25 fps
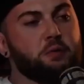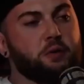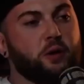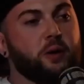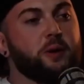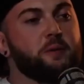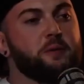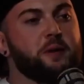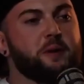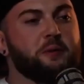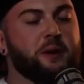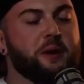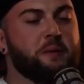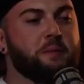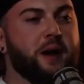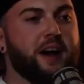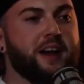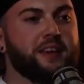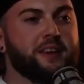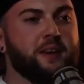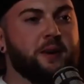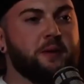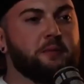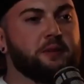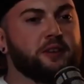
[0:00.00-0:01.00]
I'll probably be able to
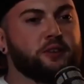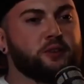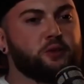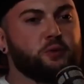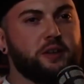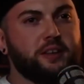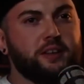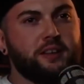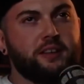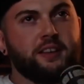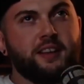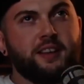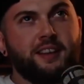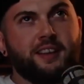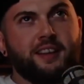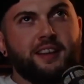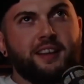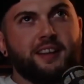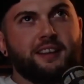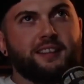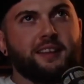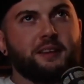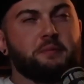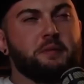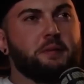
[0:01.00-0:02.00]
back you up because I
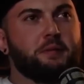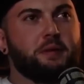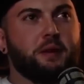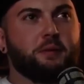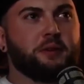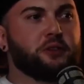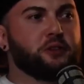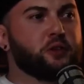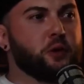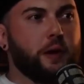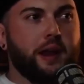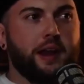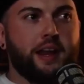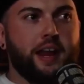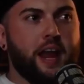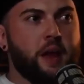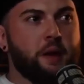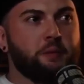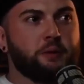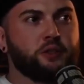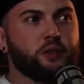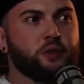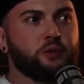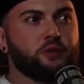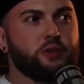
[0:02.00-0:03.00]
think maybe about 20
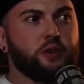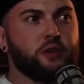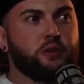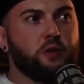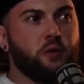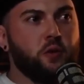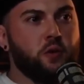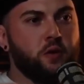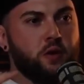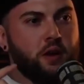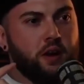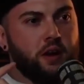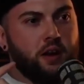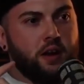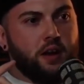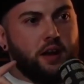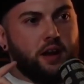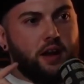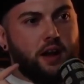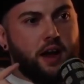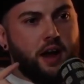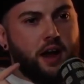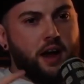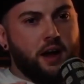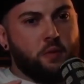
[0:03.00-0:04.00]
episodes ago,
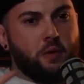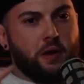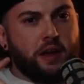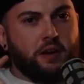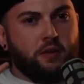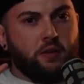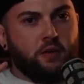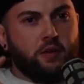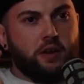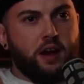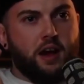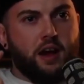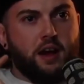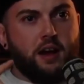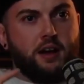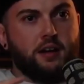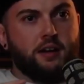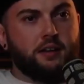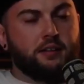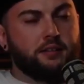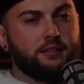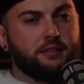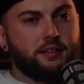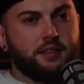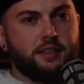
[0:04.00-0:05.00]
I went
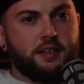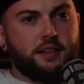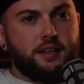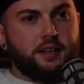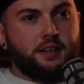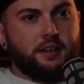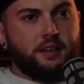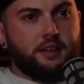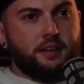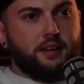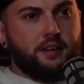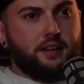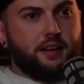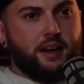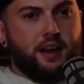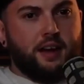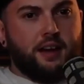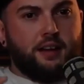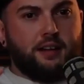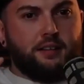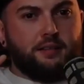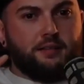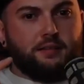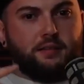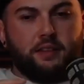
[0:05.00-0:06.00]
on
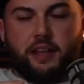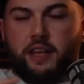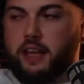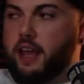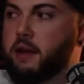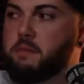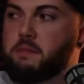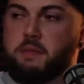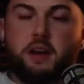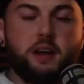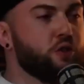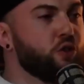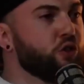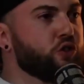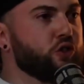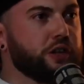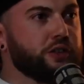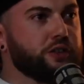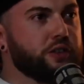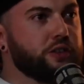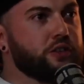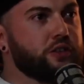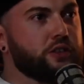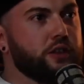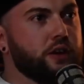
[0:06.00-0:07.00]
like in my
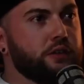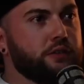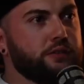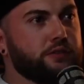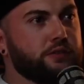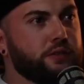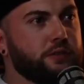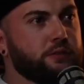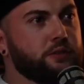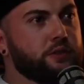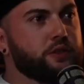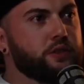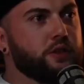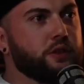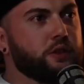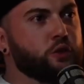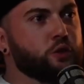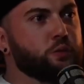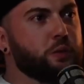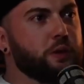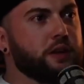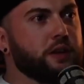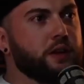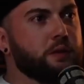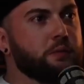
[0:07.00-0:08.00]
nutrition stuff I was
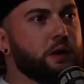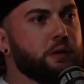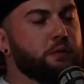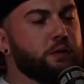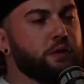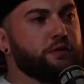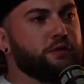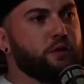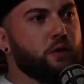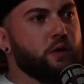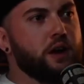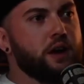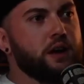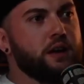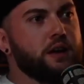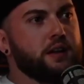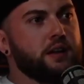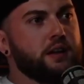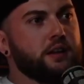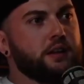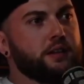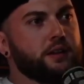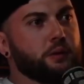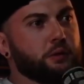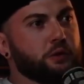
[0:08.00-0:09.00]
speaking about before.
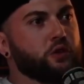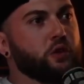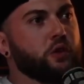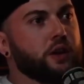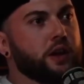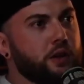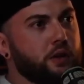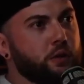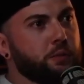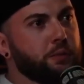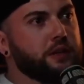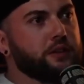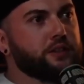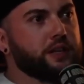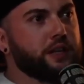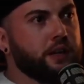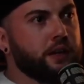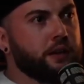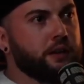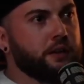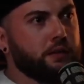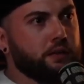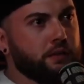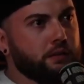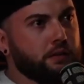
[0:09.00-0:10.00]
They were doing an
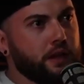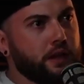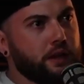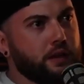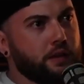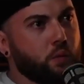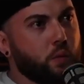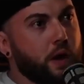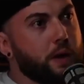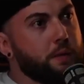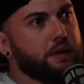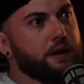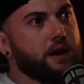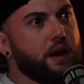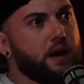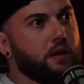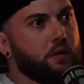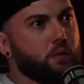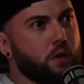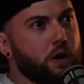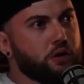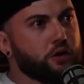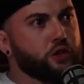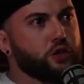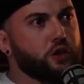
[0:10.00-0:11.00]
obesity like webinar
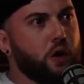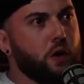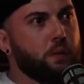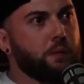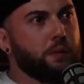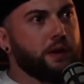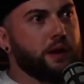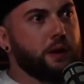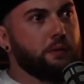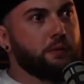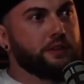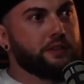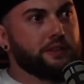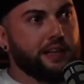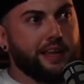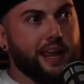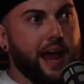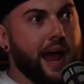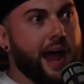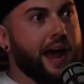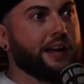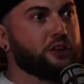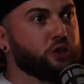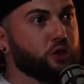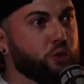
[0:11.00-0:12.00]
workshop, right, and it was like
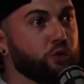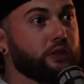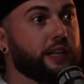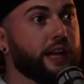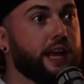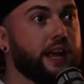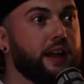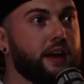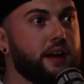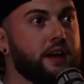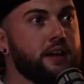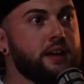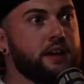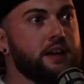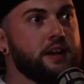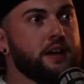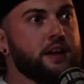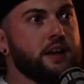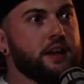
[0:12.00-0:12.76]
actual data.